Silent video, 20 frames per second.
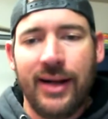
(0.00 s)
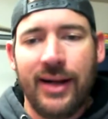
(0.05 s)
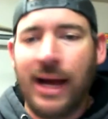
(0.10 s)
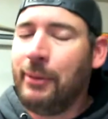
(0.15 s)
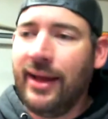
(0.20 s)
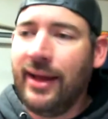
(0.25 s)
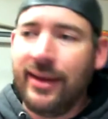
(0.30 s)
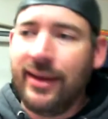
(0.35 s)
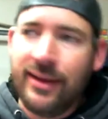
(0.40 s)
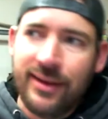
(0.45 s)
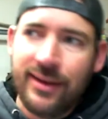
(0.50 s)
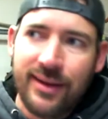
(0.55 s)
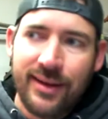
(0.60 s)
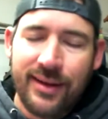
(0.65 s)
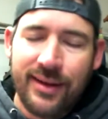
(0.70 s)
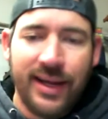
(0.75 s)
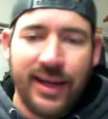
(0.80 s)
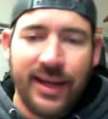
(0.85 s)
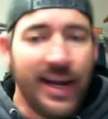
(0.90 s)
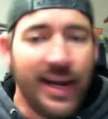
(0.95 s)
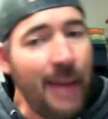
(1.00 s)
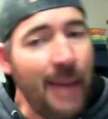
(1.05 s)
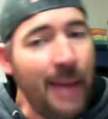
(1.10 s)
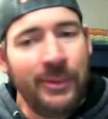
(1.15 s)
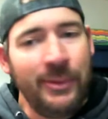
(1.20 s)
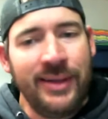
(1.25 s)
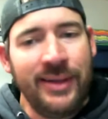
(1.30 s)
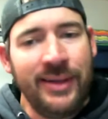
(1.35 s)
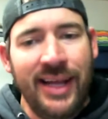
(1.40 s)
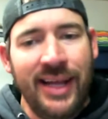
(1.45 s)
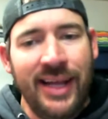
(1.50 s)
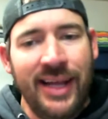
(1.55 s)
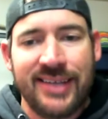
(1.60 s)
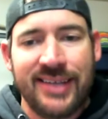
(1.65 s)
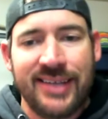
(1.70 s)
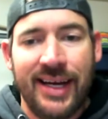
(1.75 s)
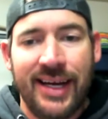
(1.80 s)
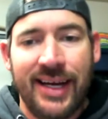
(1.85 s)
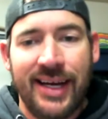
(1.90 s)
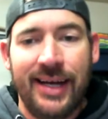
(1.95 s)
I'm like, it happened at that
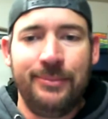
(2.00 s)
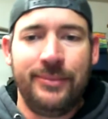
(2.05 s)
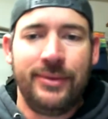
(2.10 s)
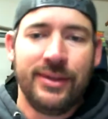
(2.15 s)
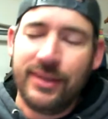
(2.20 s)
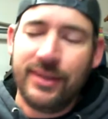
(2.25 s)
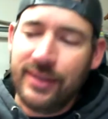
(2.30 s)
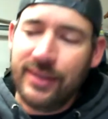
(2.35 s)
time.